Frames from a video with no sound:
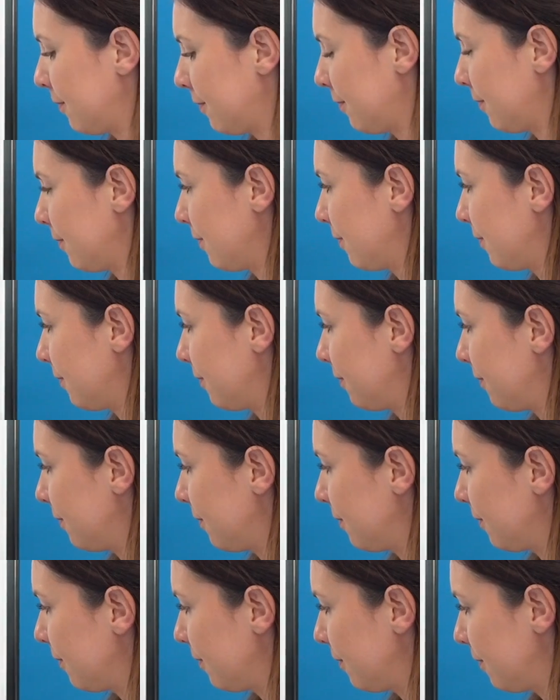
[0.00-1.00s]

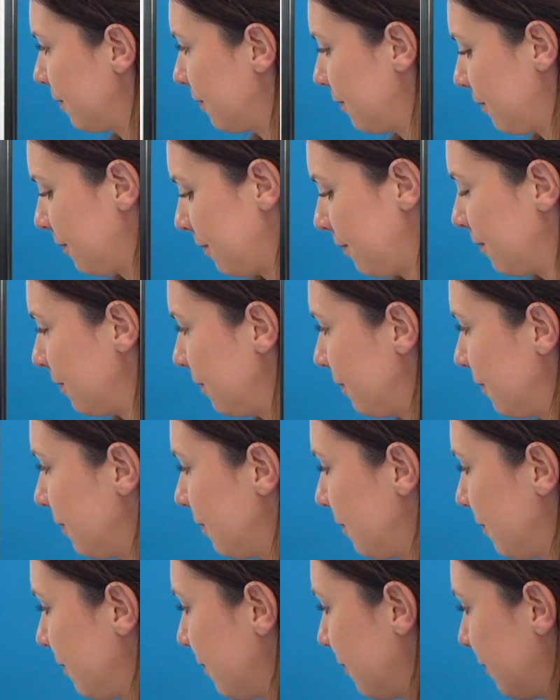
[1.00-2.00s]

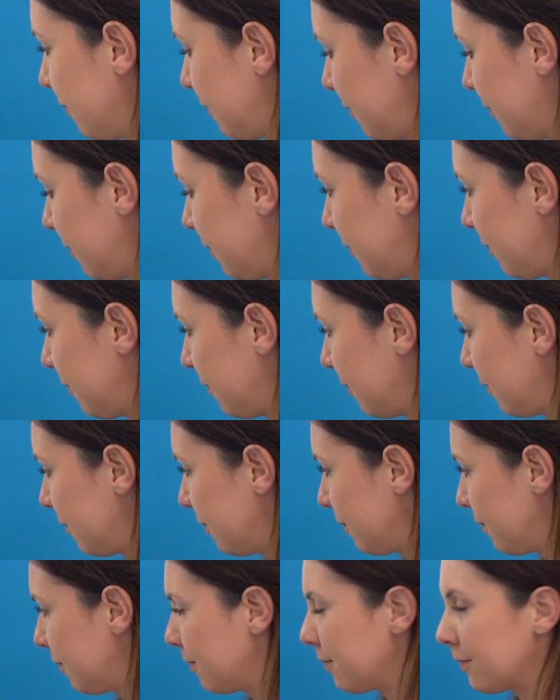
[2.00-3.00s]

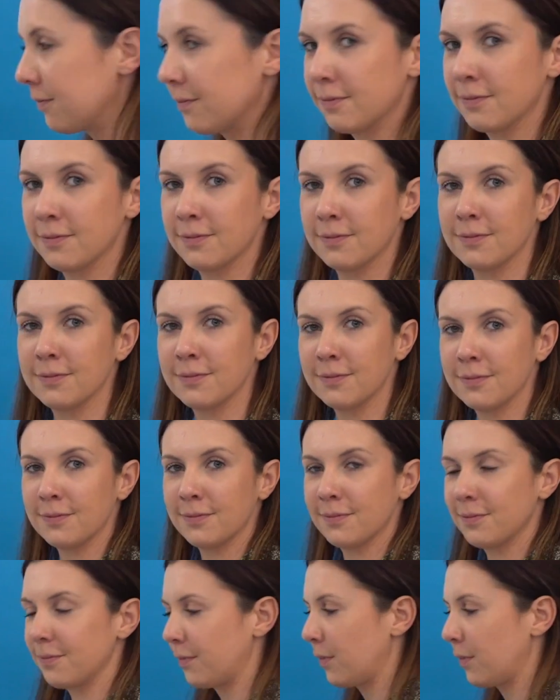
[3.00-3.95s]
(silence)